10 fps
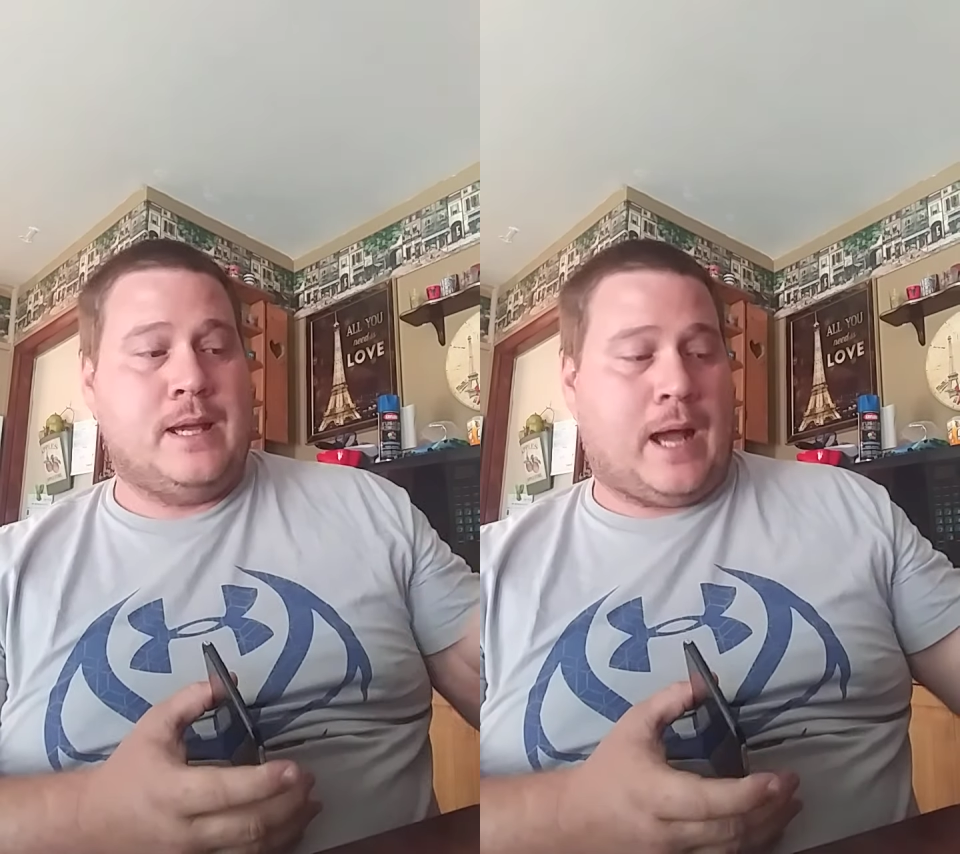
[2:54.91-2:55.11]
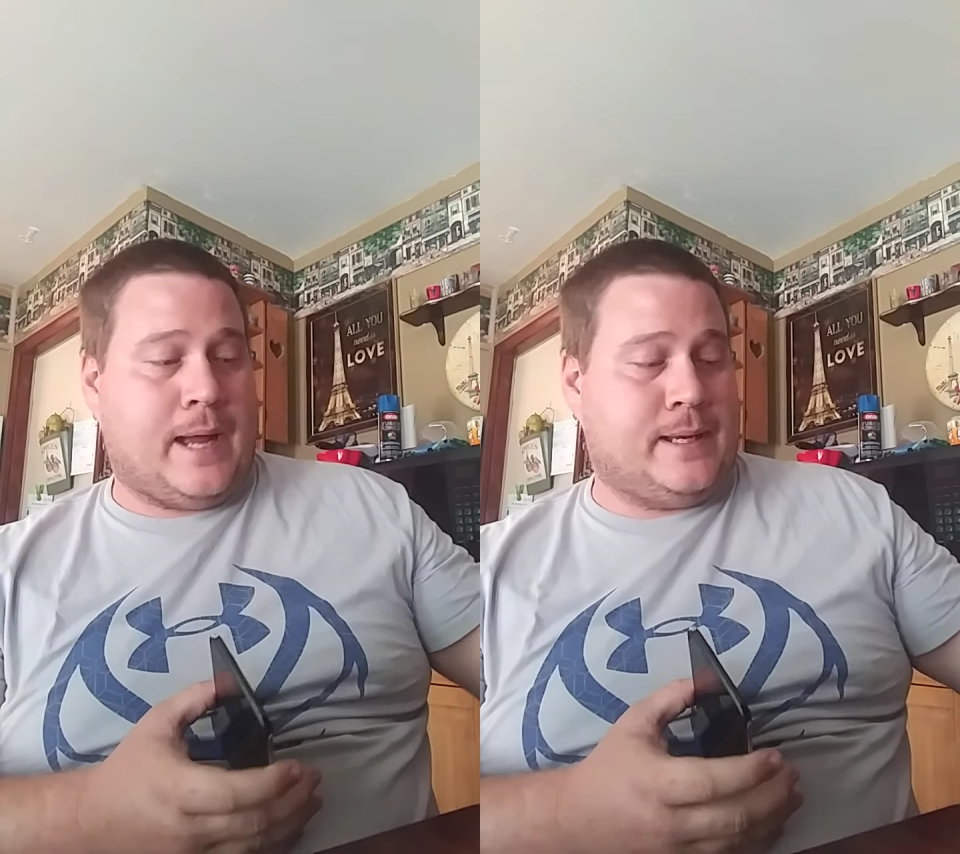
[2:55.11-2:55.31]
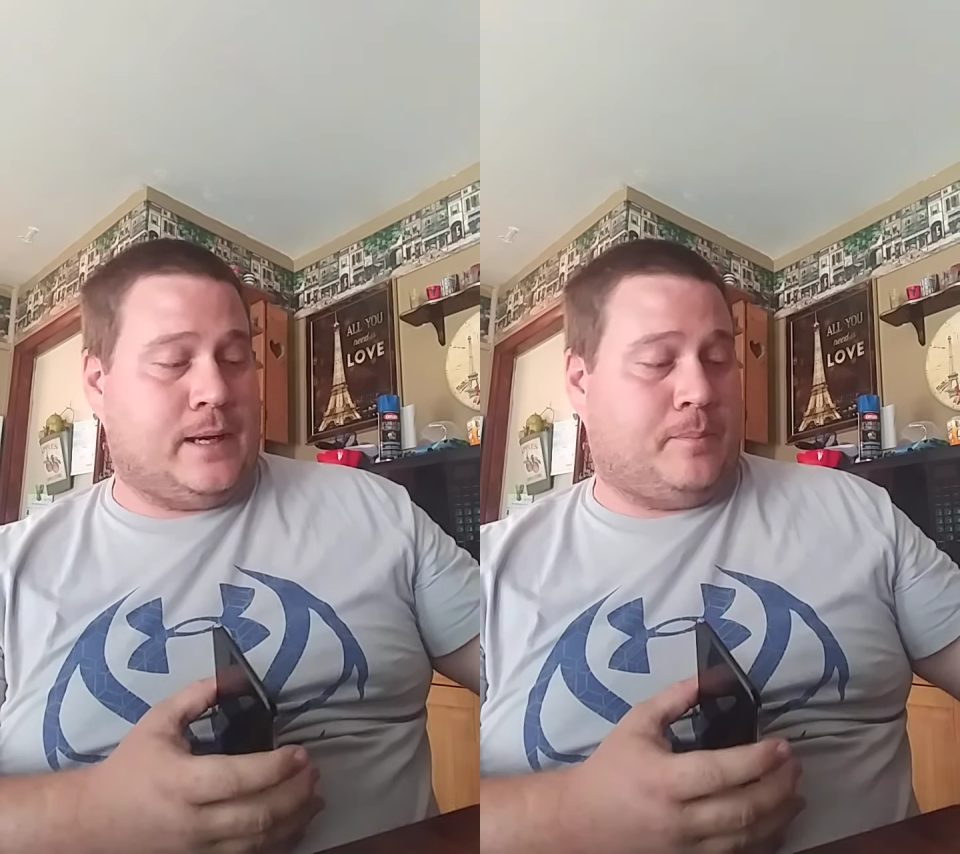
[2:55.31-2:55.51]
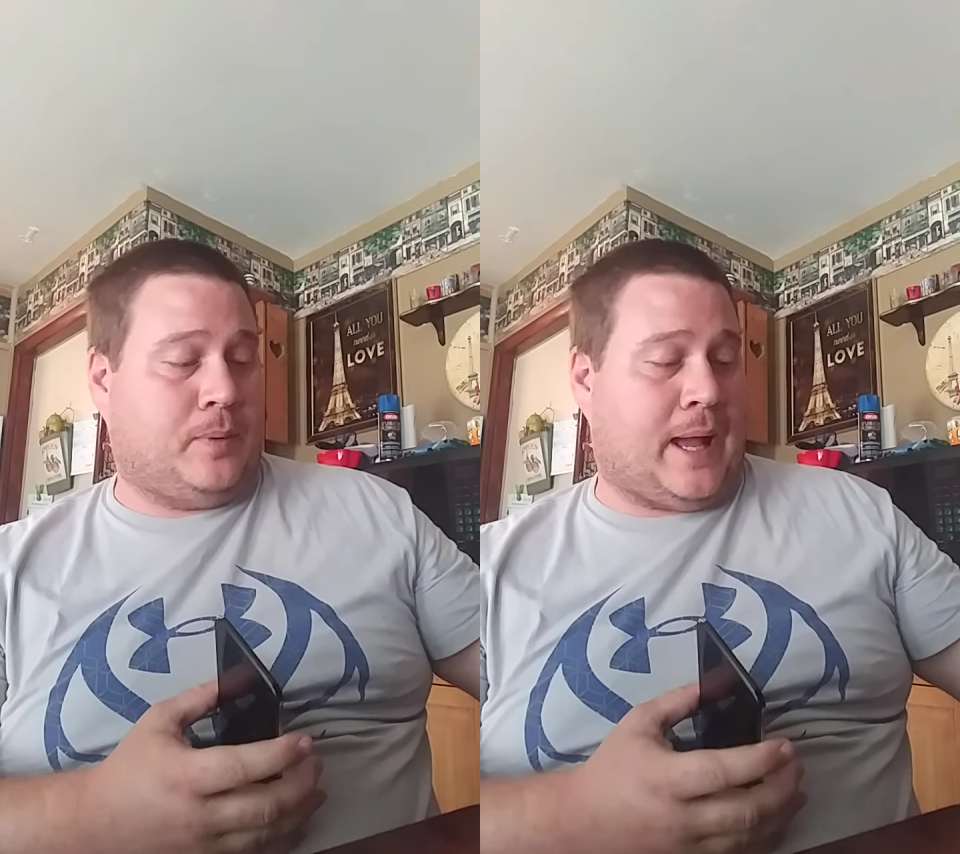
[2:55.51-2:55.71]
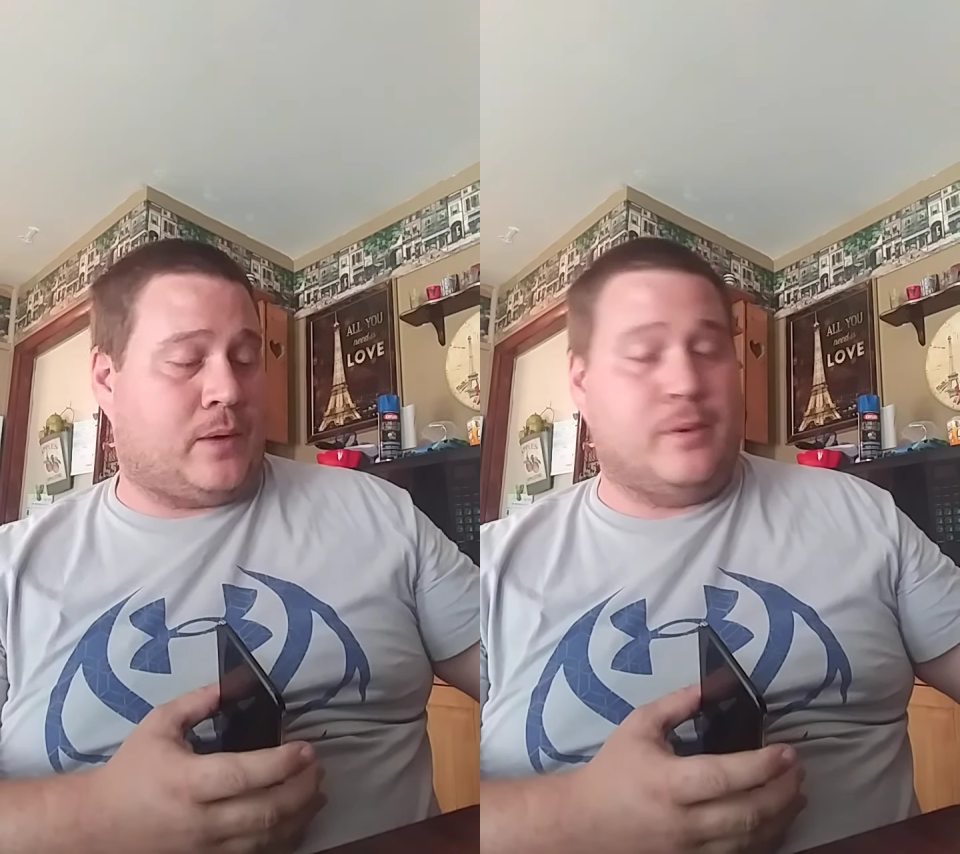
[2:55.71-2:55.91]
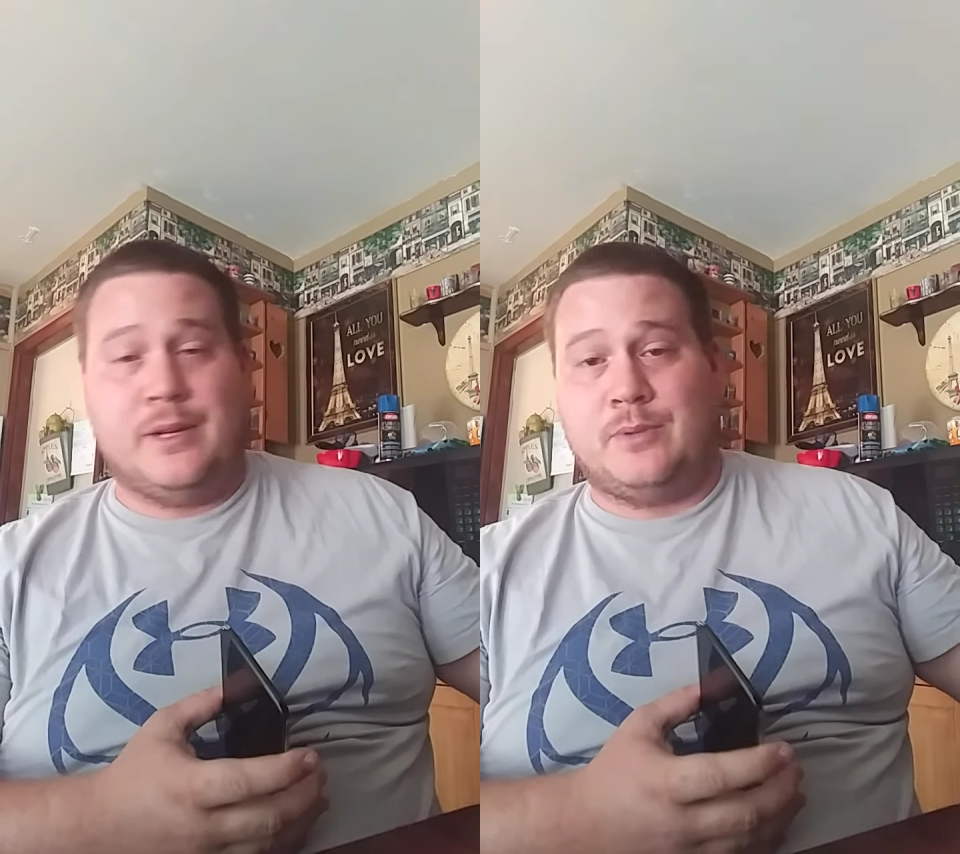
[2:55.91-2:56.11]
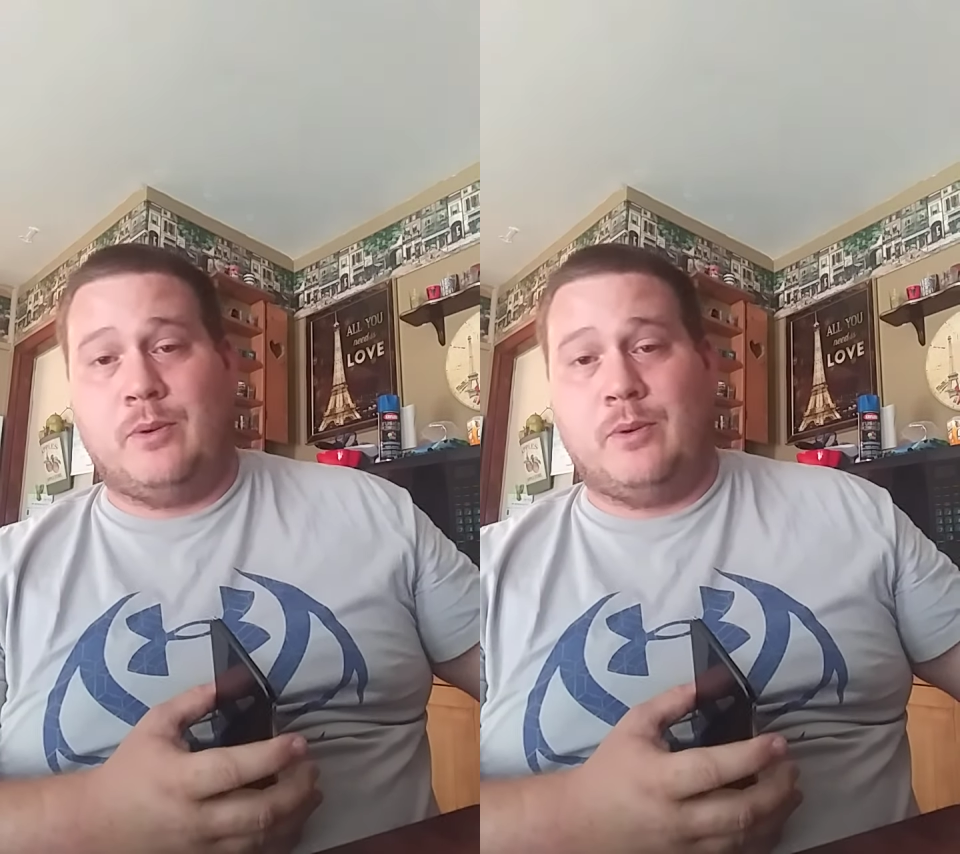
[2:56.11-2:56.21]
I did a black one as